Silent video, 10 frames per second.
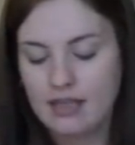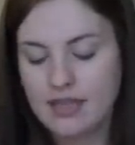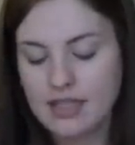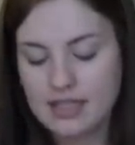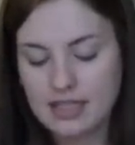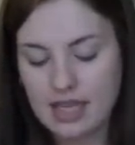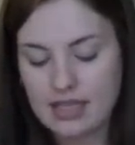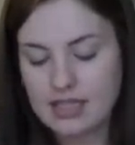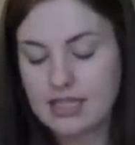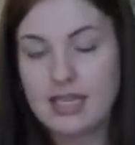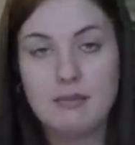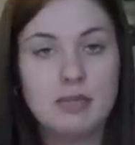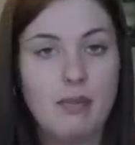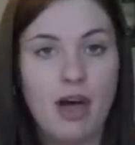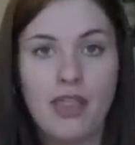This It's the same
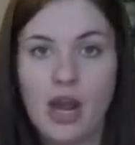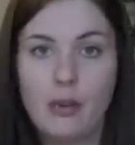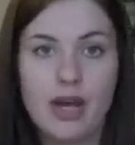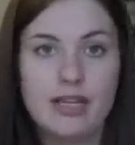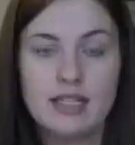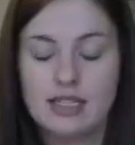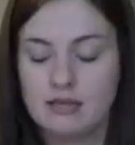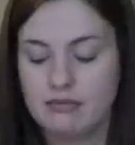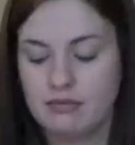spot that I was